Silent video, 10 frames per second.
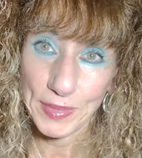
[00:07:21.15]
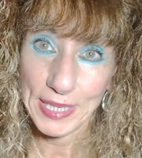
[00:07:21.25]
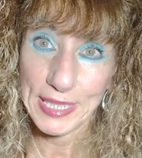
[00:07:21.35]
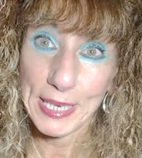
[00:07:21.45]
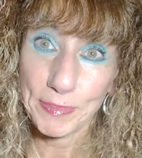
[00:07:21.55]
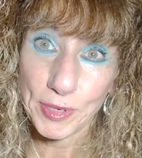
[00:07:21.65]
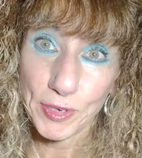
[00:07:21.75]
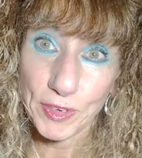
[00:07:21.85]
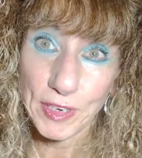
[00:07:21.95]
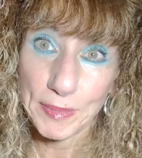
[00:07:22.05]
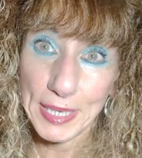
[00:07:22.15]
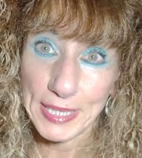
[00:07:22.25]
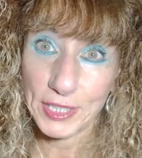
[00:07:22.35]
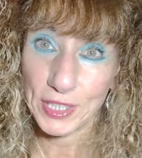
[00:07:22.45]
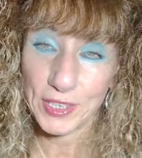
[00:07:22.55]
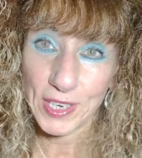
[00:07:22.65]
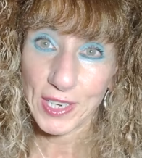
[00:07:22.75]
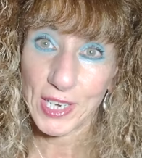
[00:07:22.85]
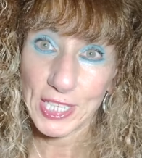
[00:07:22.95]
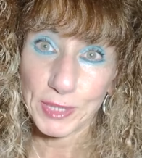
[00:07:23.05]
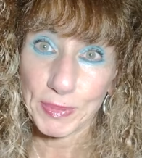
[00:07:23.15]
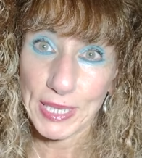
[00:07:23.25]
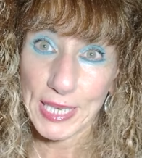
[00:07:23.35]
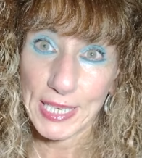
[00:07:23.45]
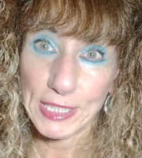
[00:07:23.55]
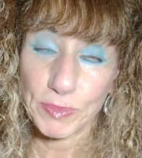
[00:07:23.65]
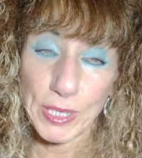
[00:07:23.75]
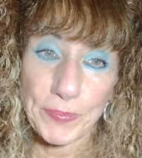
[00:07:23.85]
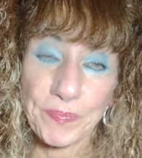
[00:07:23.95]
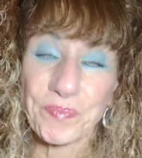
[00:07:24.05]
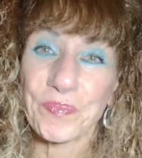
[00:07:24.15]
A day program is you're not hospitalized, but